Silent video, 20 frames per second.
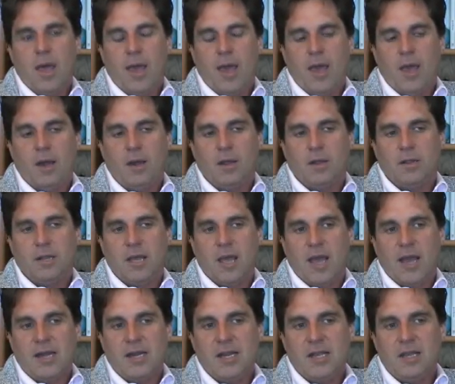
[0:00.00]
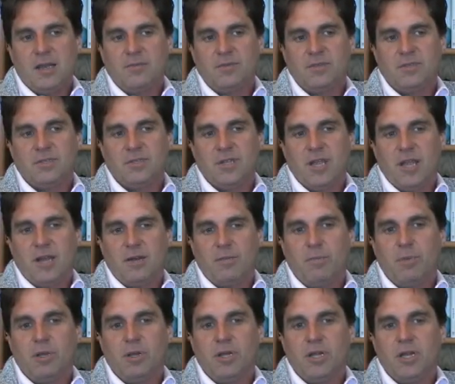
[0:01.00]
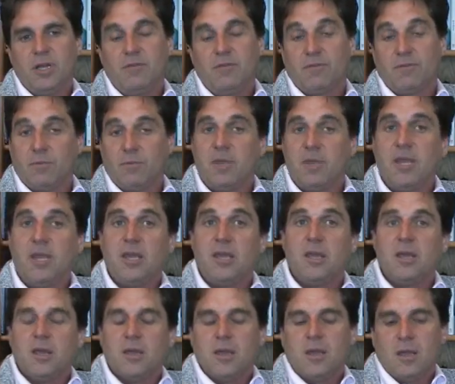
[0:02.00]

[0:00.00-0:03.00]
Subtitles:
And the idea of sustainability for me